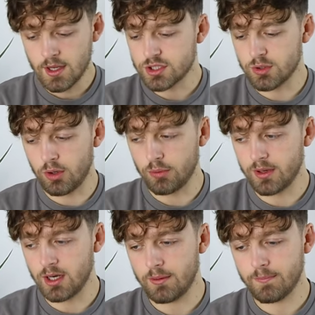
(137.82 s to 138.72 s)
So we'll
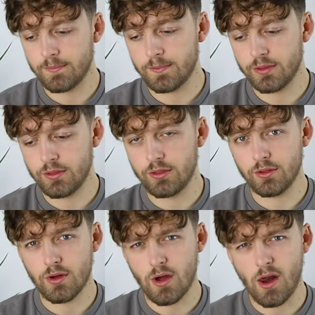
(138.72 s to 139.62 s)
open up
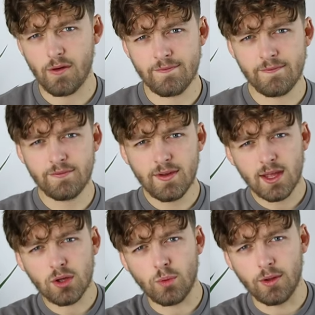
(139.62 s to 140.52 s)
the
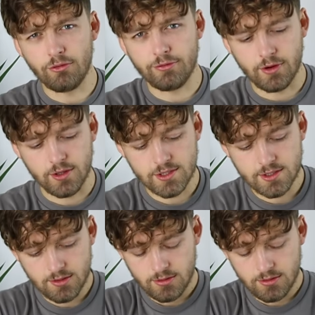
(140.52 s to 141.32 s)
fake one first.